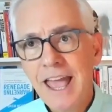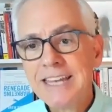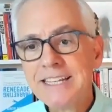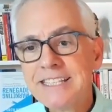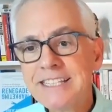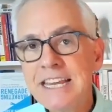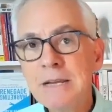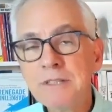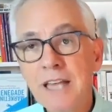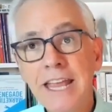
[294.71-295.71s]
And it
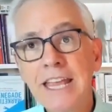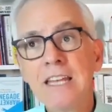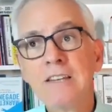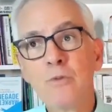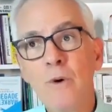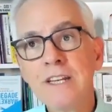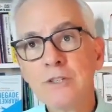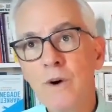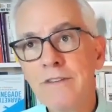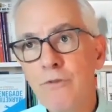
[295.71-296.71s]
seems like in twenty
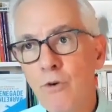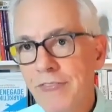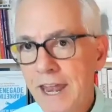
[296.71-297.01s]
twenty-four,